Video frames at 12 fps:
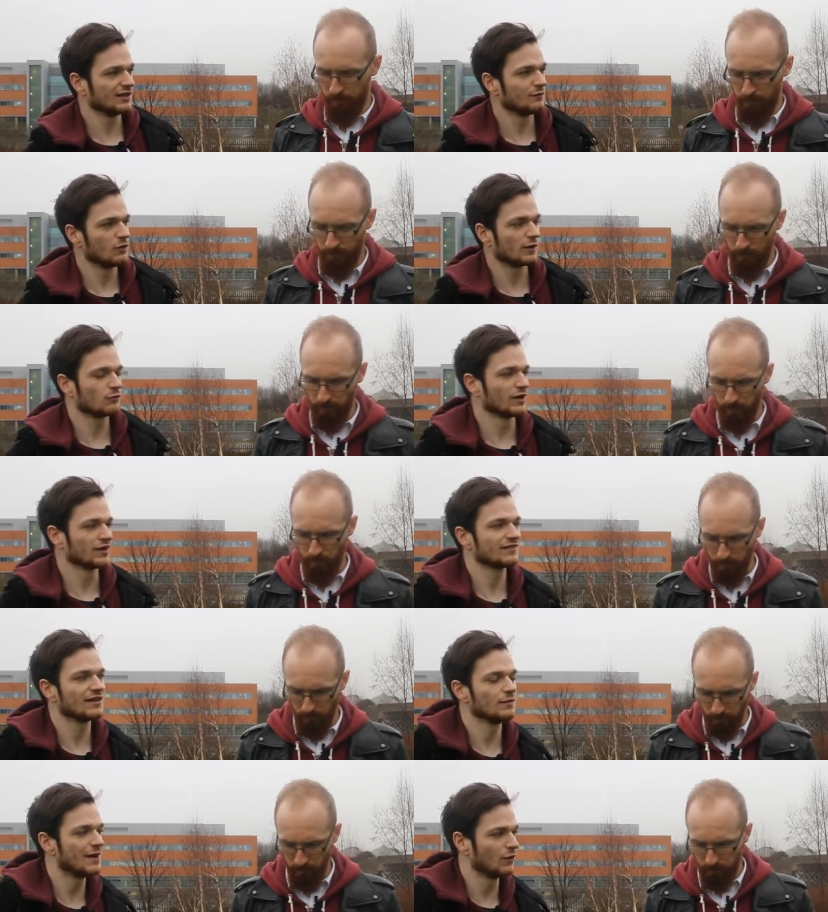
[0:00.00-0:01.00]
Speaker 1: tell them what to practice,
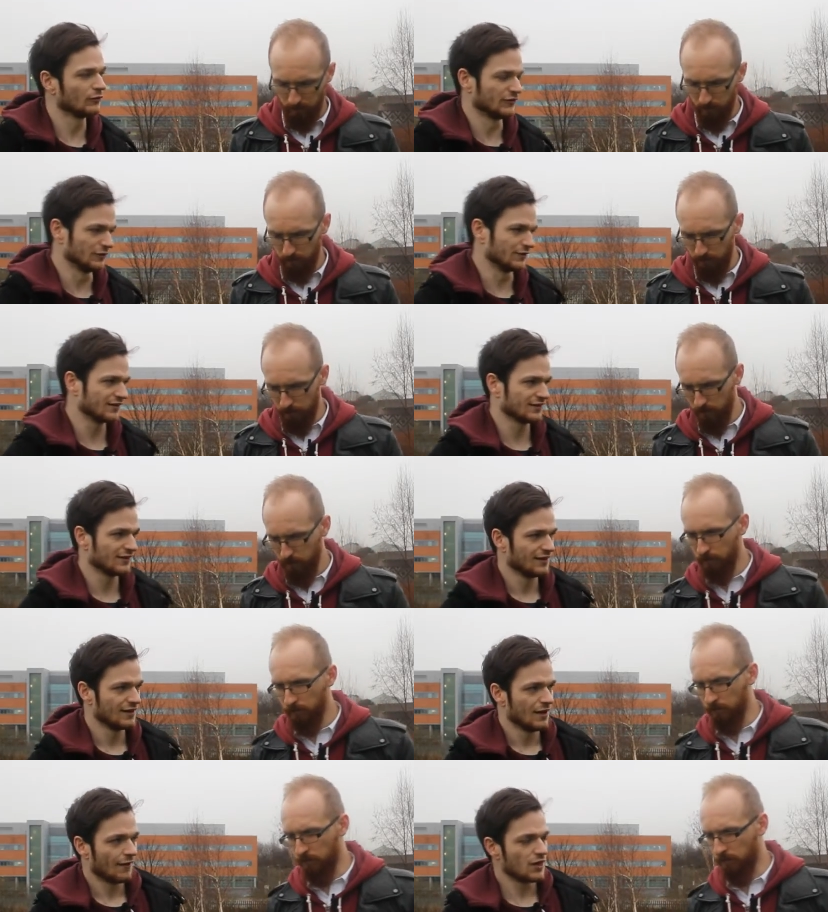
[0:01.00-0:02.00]
tell them how to do it.
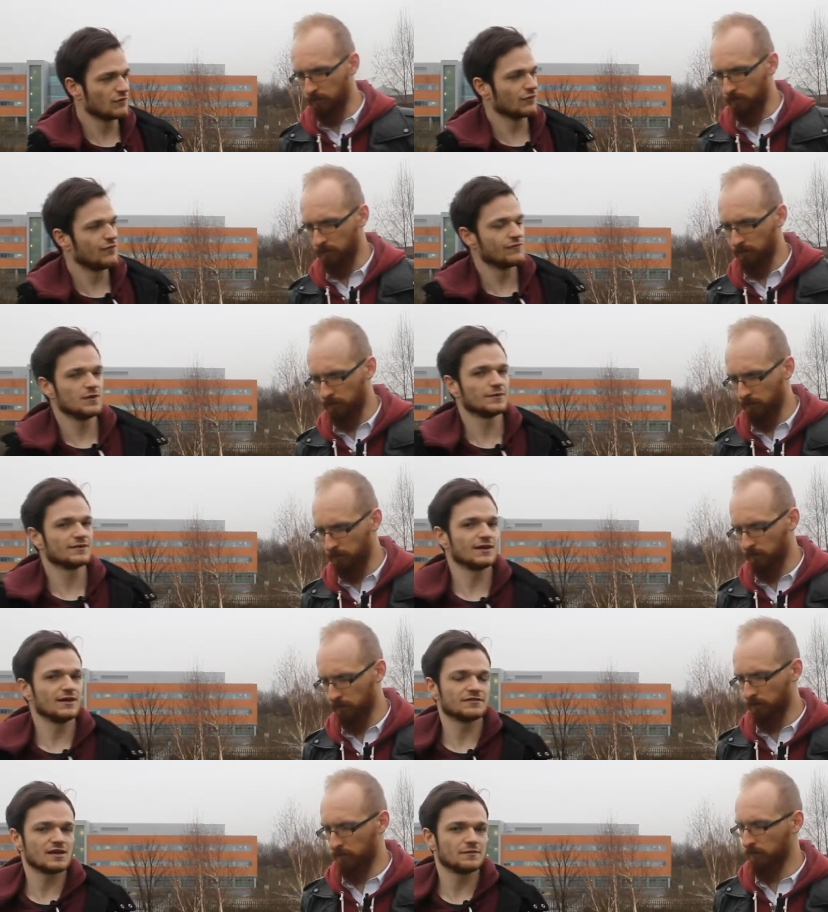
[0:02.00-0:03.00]
Mm. The other
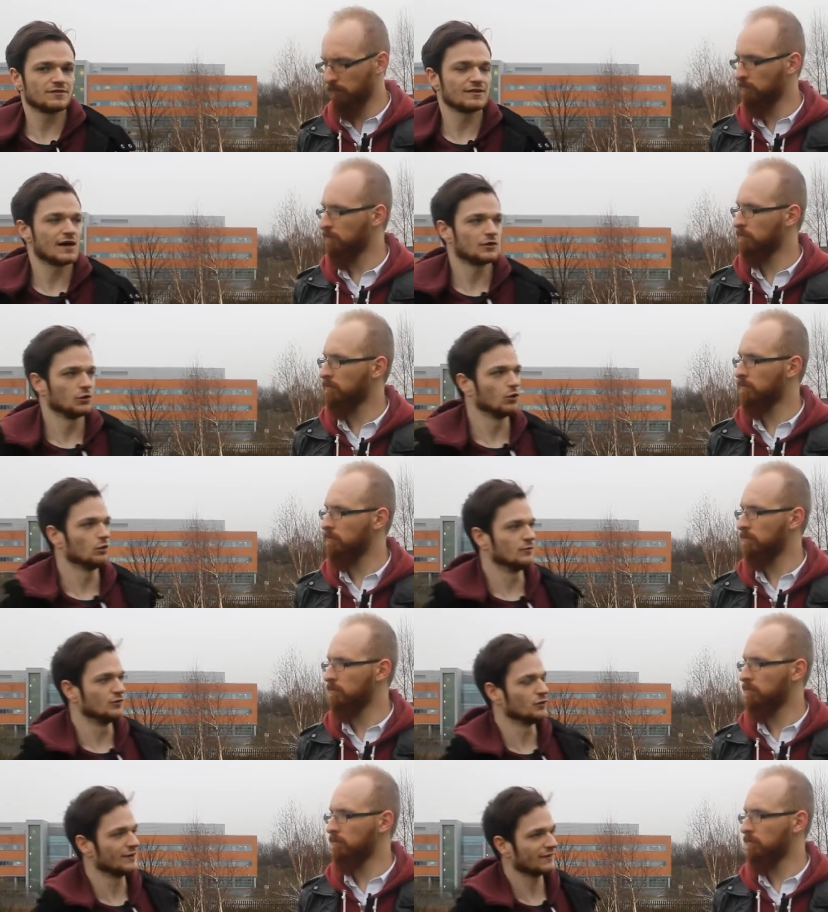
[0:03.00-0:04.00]
50% is them sat at
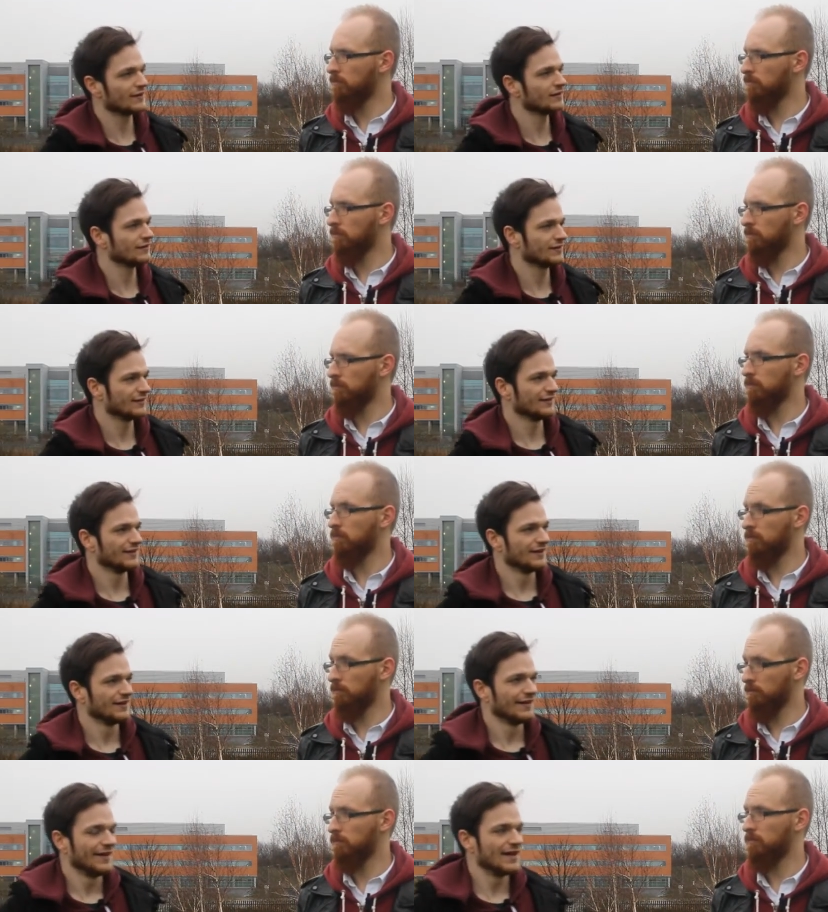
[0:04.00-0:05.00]
home doing that.
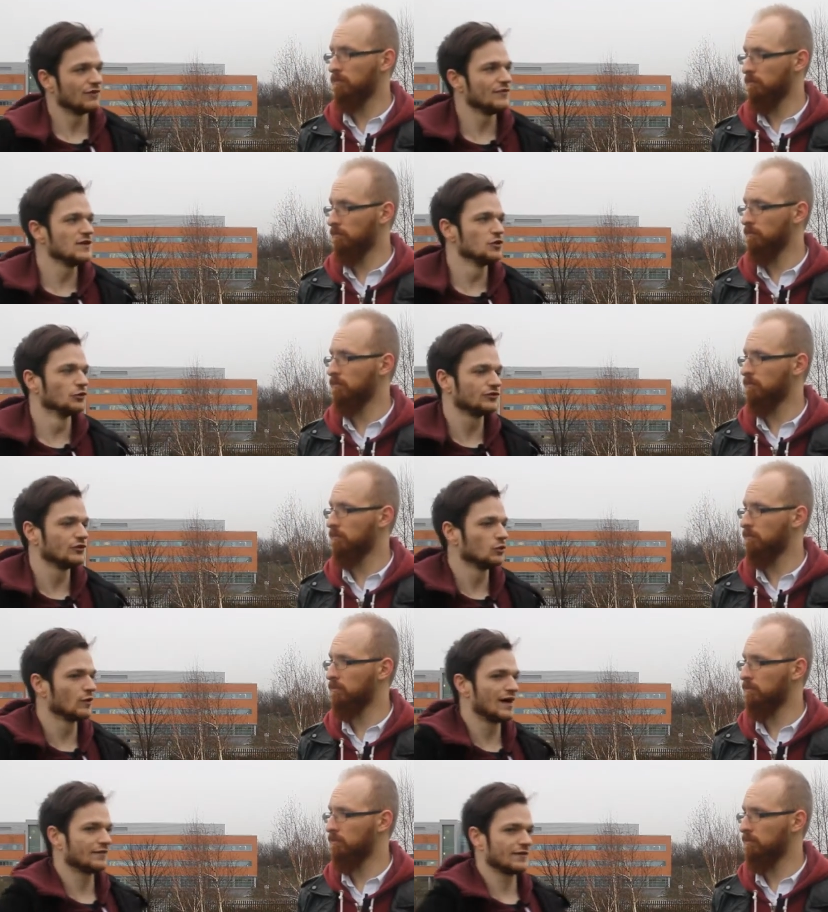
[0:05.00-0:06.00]
And if they don't
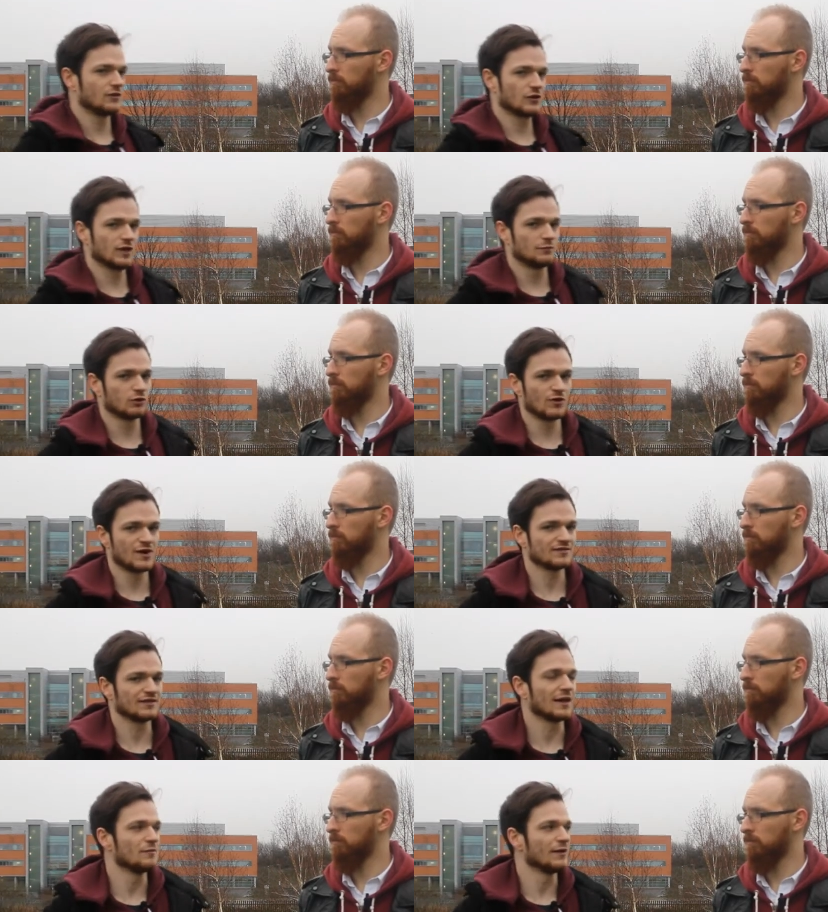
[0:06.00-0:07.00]
do that, they're not going to
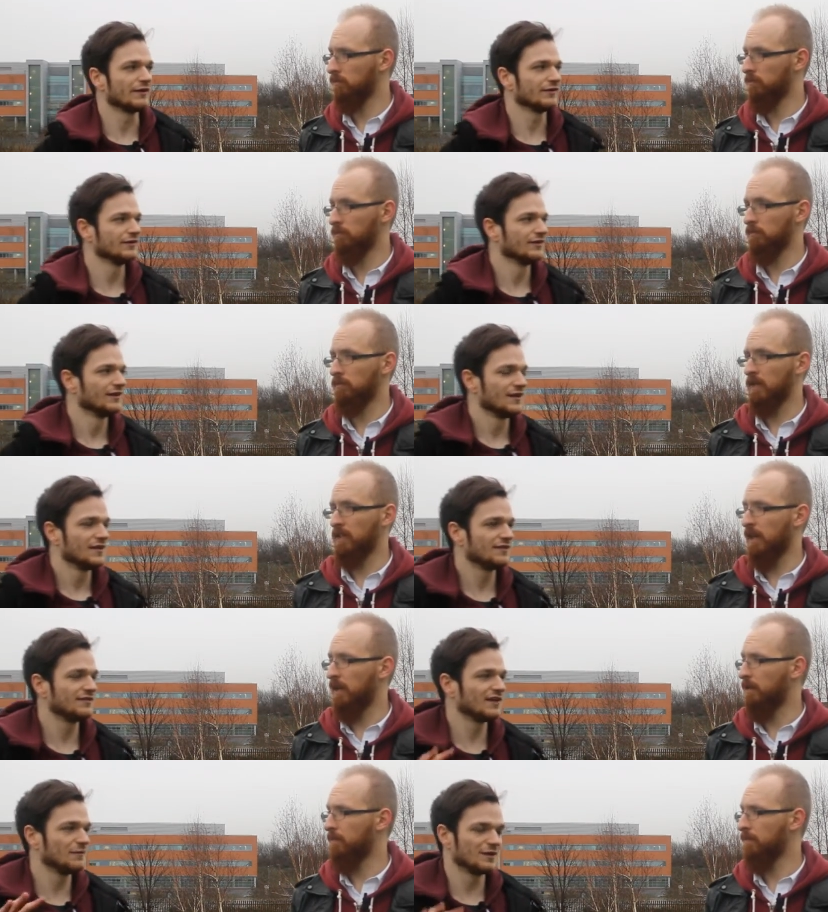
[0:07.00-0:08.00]
progress and get better. Exactly.
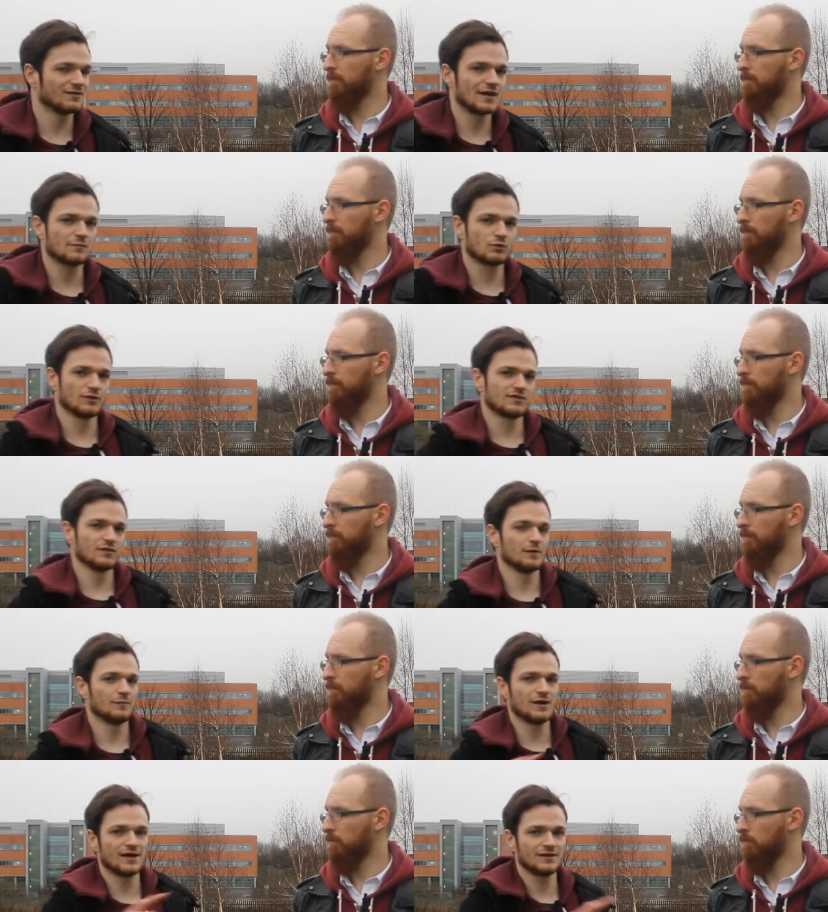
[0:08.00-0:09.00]
Same exact
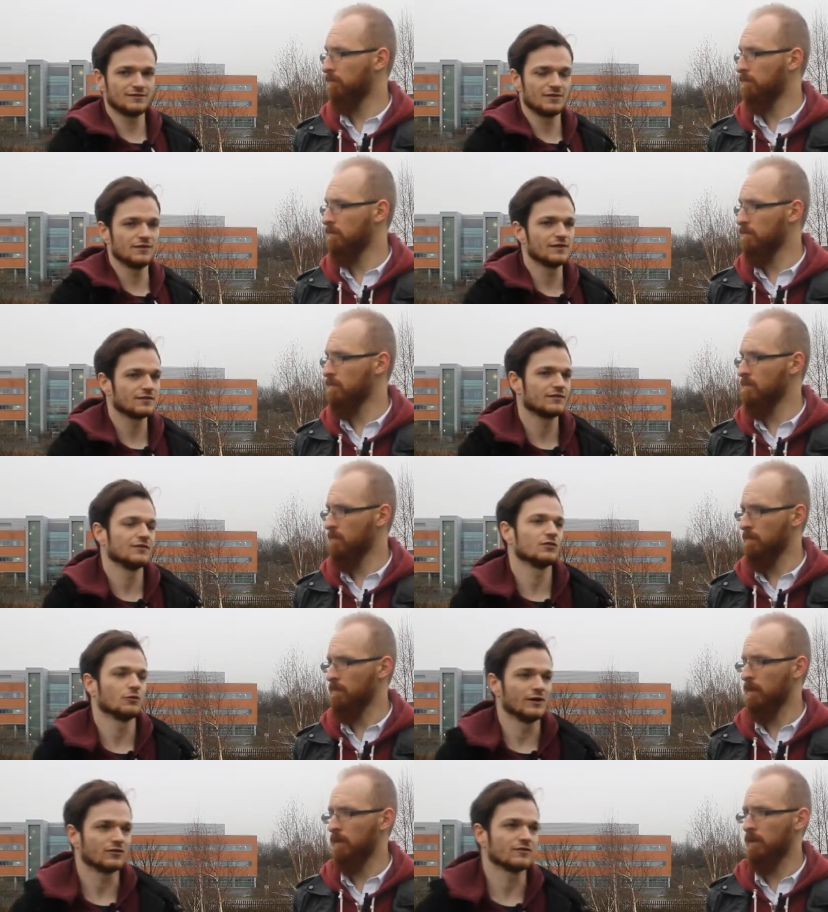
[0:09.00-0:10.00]
principle applies to this
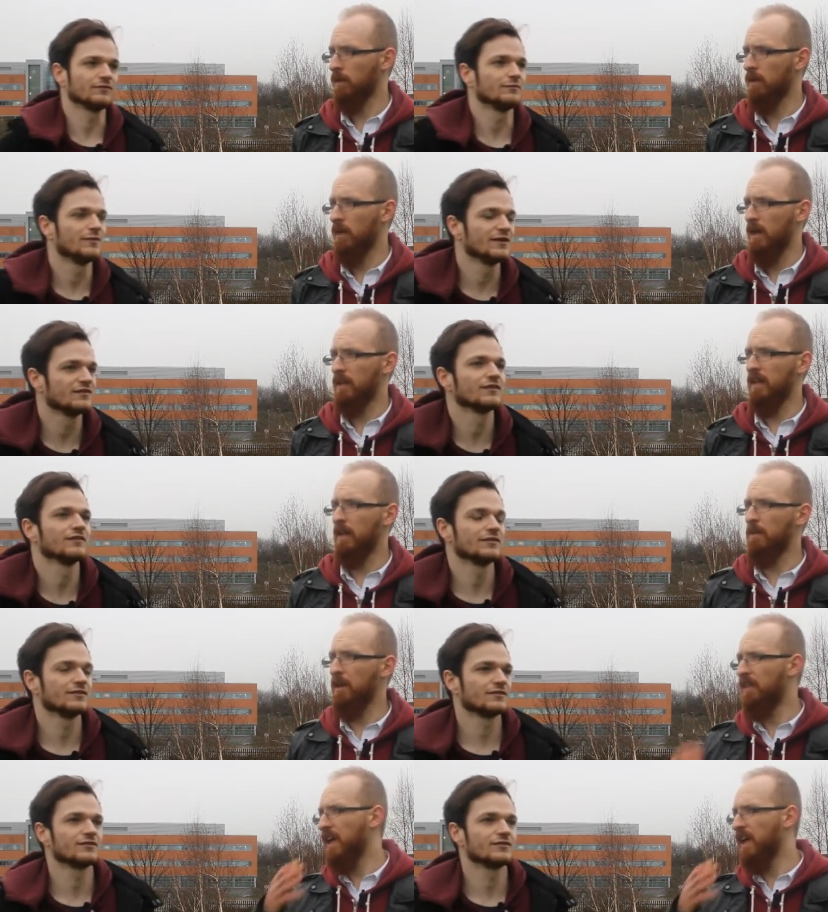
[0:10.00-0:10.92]
situation, basically. Exactly, but I